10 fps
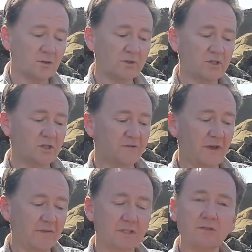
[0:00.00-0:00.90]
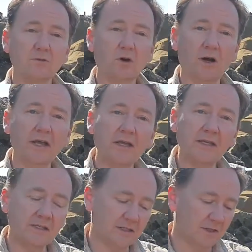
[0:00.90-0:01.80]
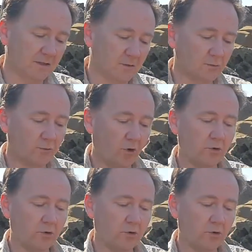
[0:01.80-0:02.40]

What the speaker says: So we just found this little guy. He is a little rock